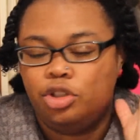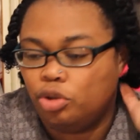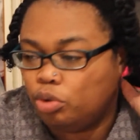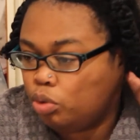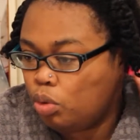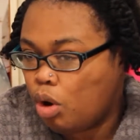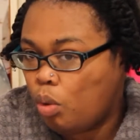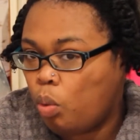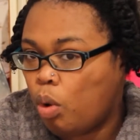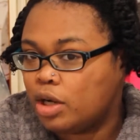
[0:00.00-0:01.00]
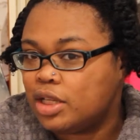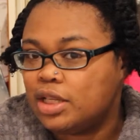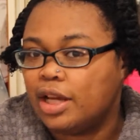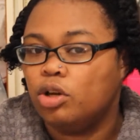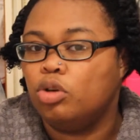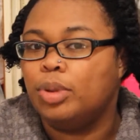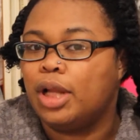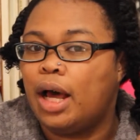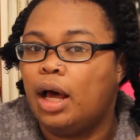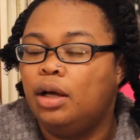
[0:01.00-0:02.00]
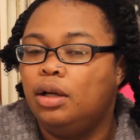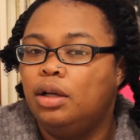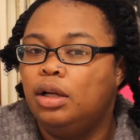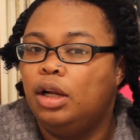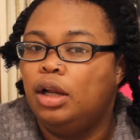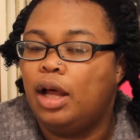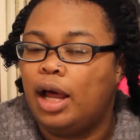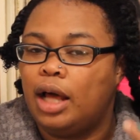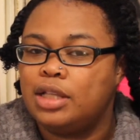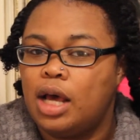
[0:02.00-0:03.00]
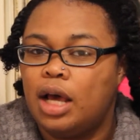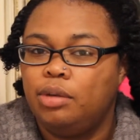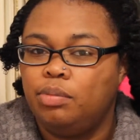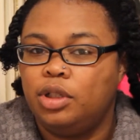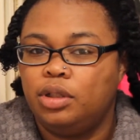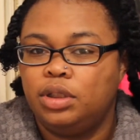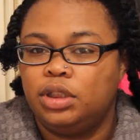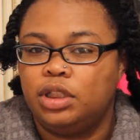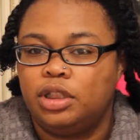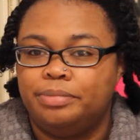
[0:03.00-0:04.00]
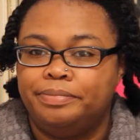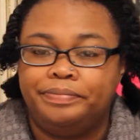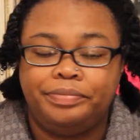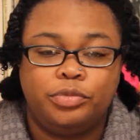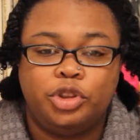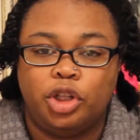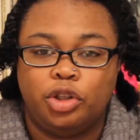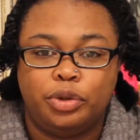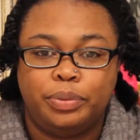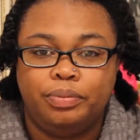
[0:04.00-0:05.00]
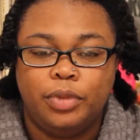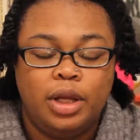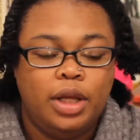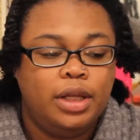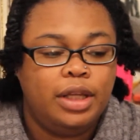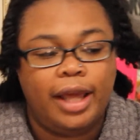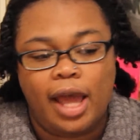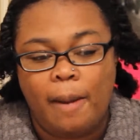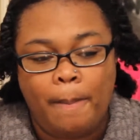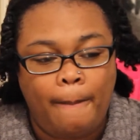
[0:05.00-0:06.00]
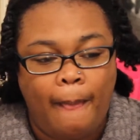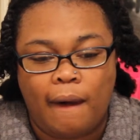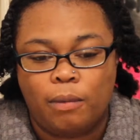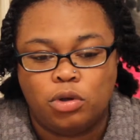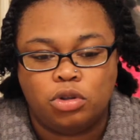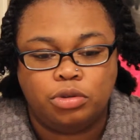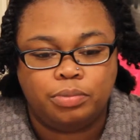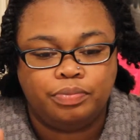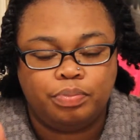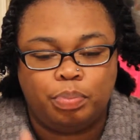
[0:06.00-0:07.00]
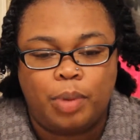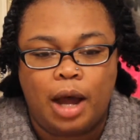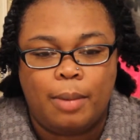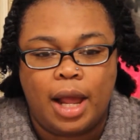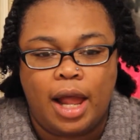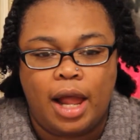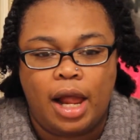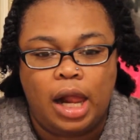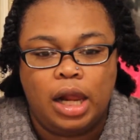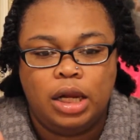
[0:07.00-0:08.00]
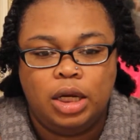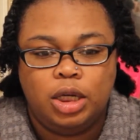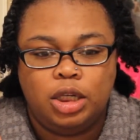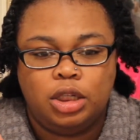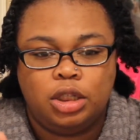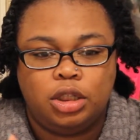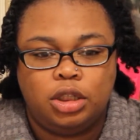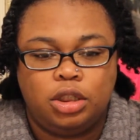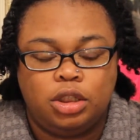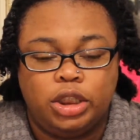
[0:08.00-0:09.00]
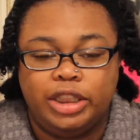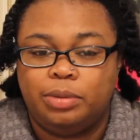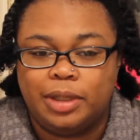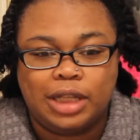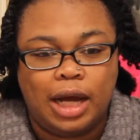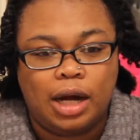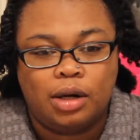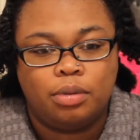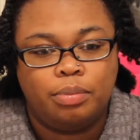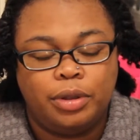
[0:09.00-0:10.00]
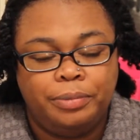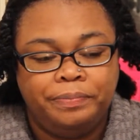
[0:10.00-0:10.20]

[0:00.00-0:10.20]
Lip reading: do one single plait at a time. So yeah, I will part my hair, grease my scalp.